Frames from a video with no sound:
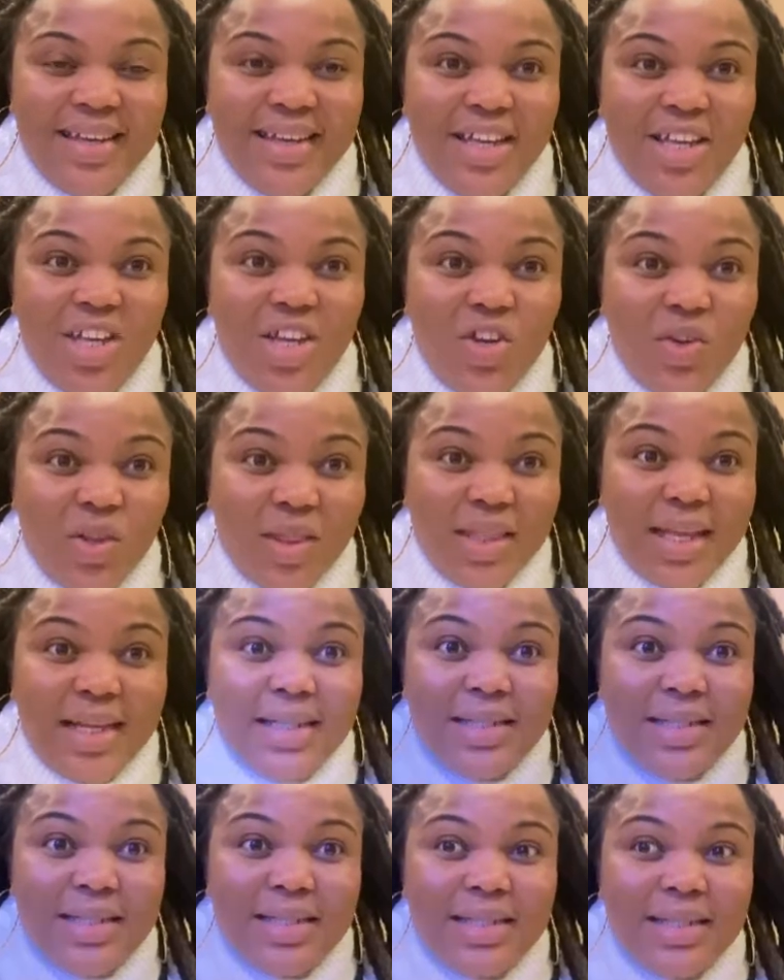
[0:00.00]
You know,
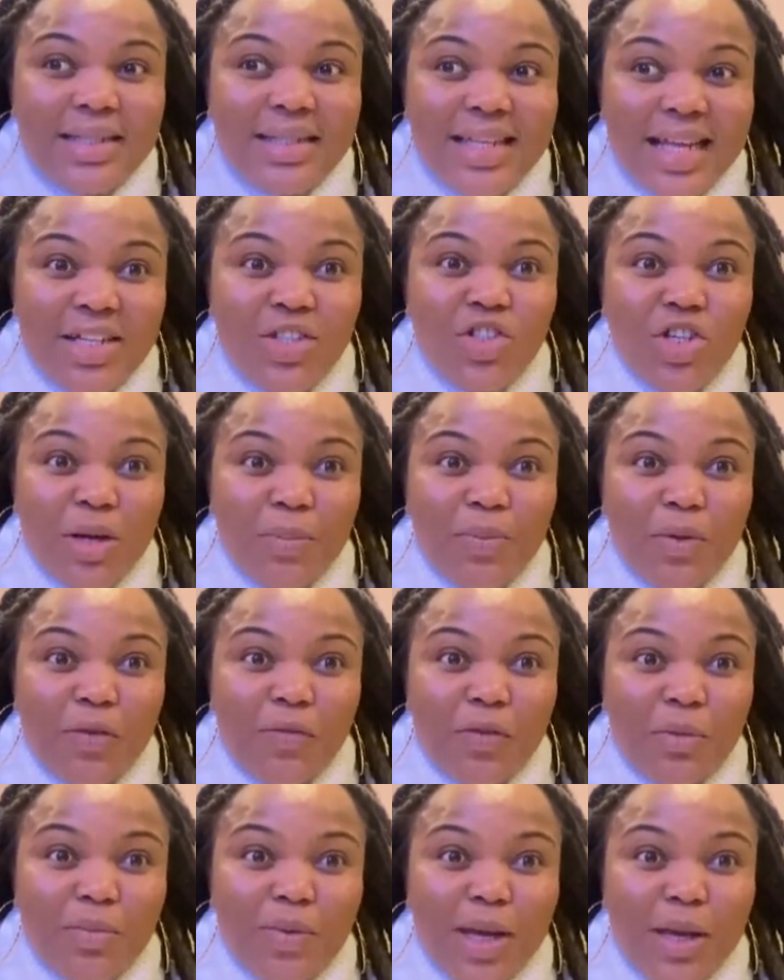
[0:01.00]
that's that chapter of the
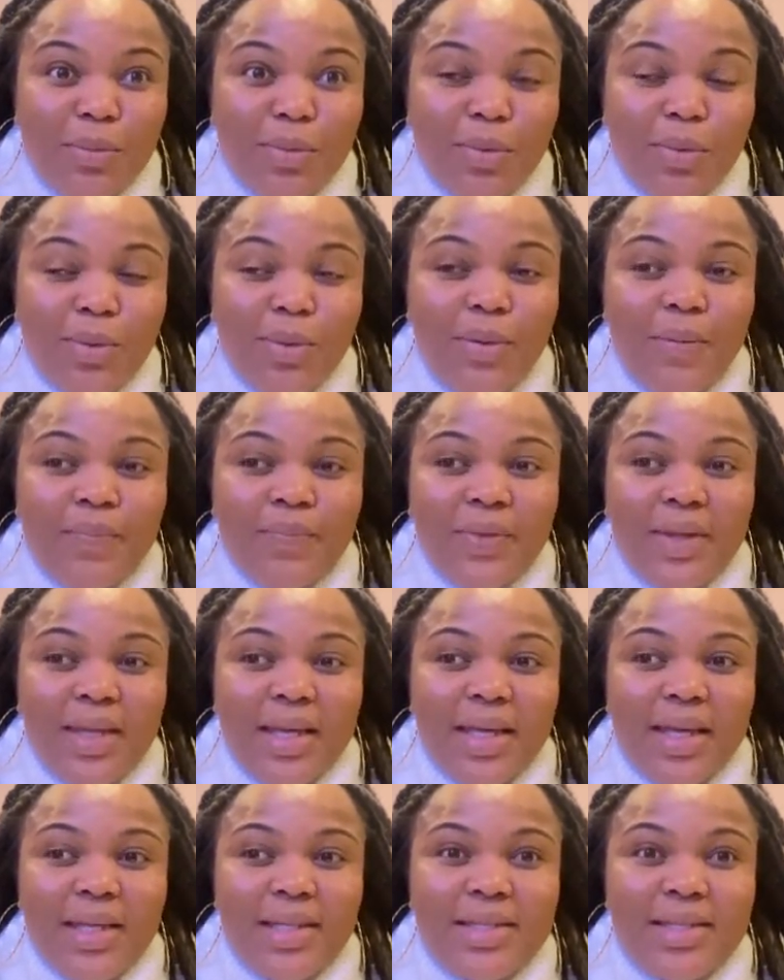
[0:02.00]
Bible.
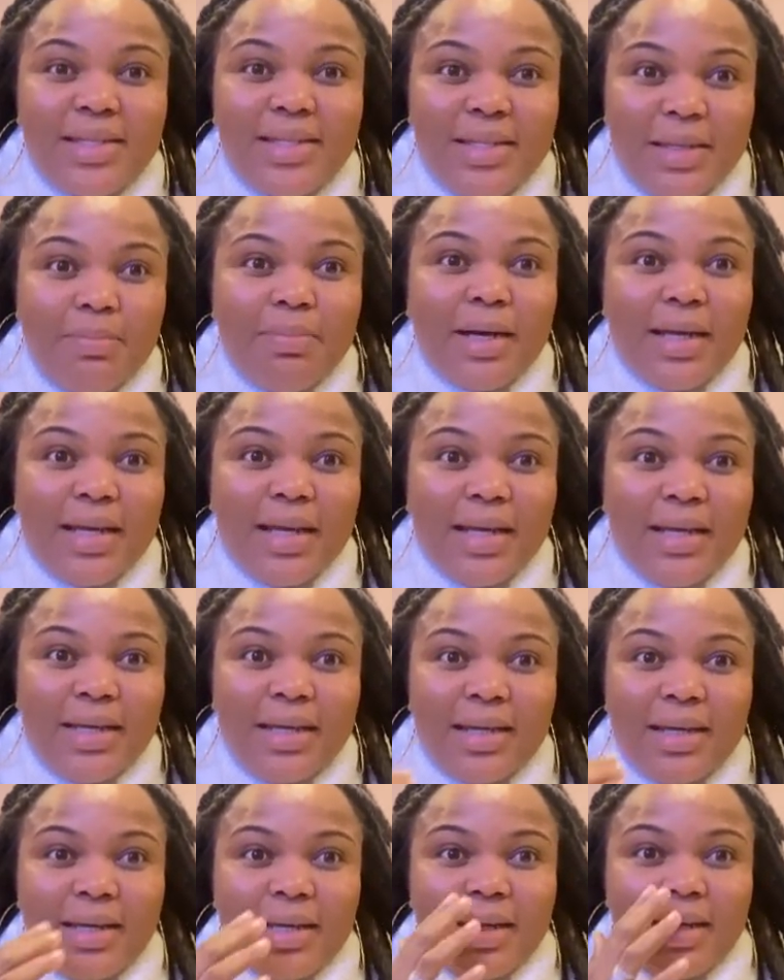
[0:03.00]
It's deeper than
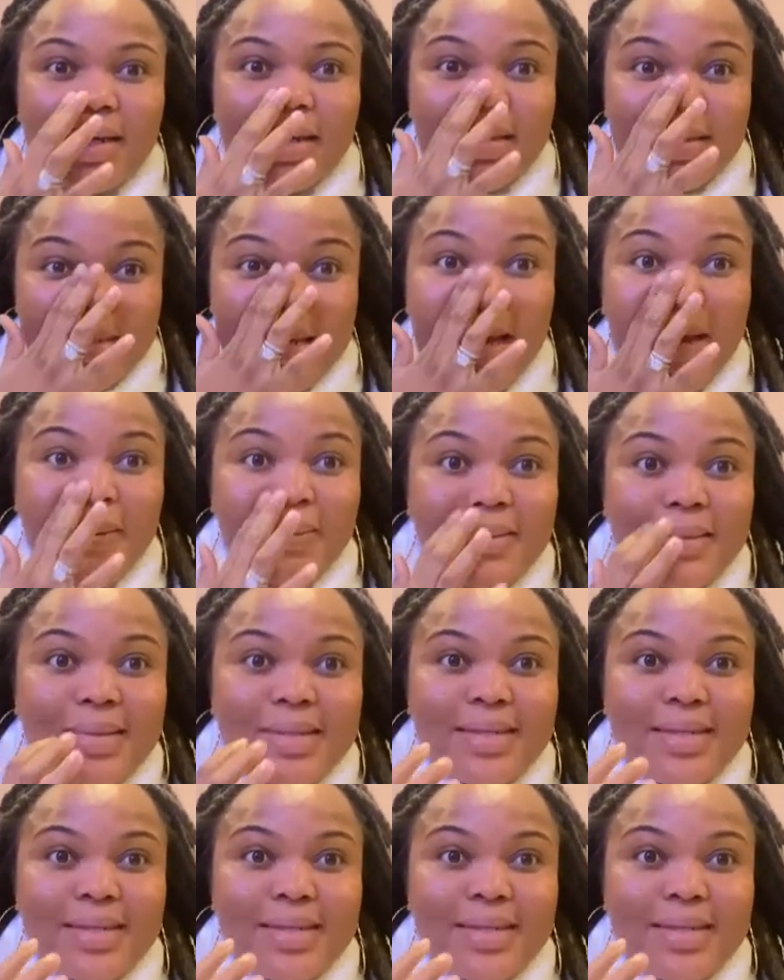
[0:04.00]
it sounds.